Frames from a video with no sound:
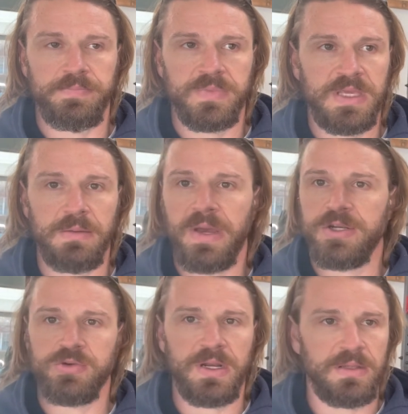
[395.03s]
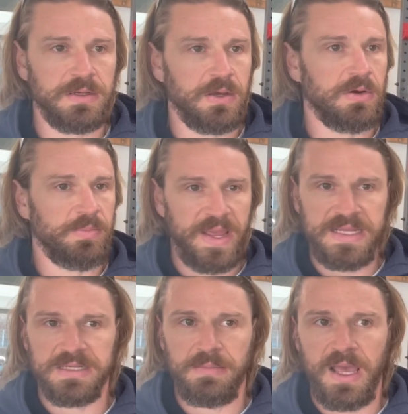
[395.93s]
getting my adrenaline going,
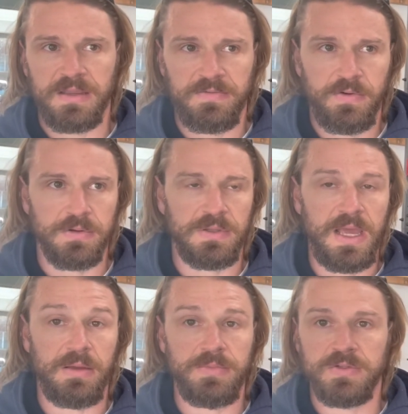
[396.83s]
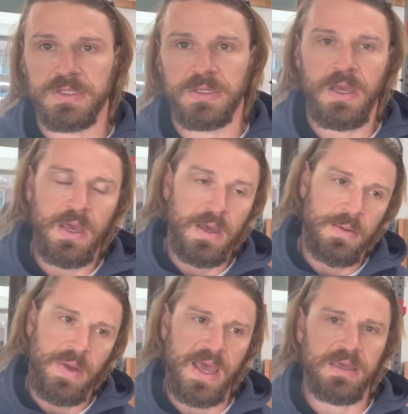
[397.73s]
pacing back and forth, loud music,
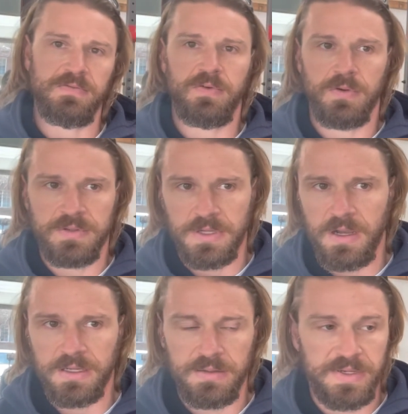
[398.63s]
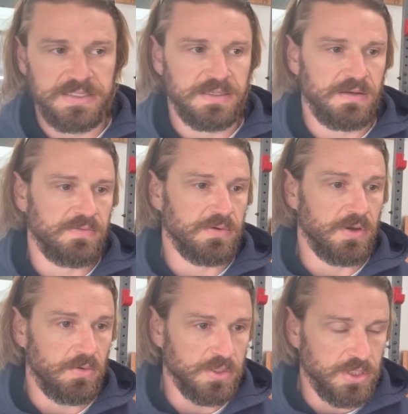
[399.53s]
back and forth, talking to myself,
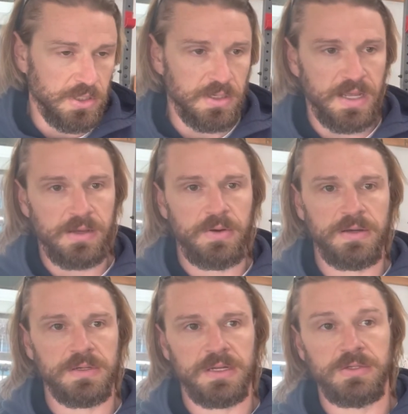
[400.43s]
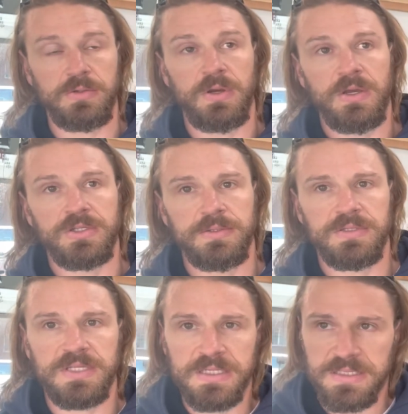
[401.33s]
going good. I go out and I do
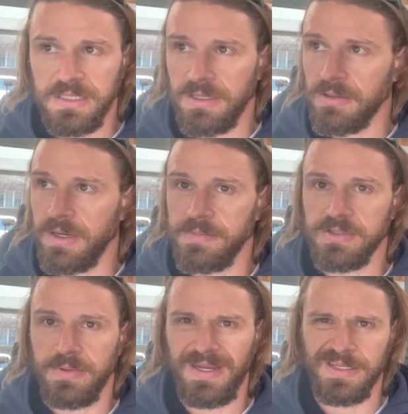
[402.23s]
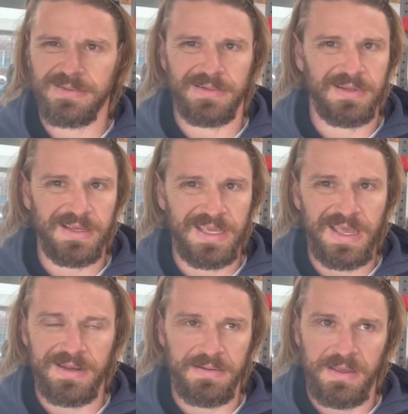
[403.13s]
260 kilograms for my next one.
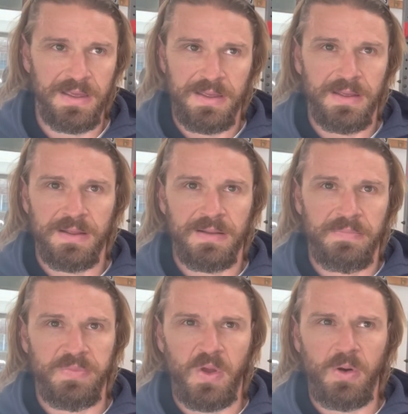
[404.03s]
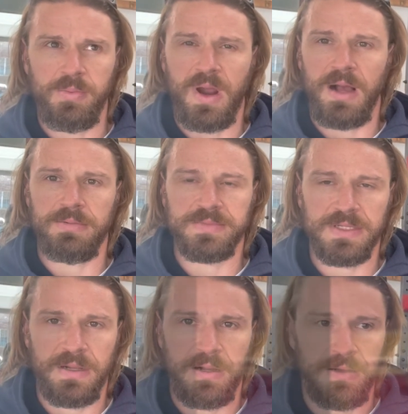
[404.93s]
Again, no problems at
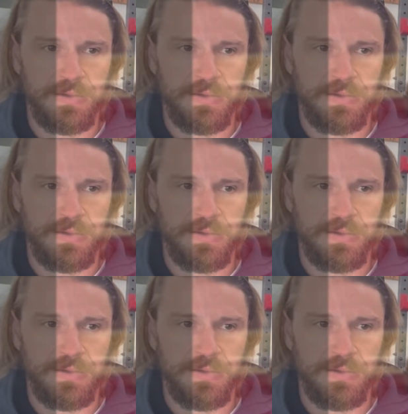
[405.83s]
all.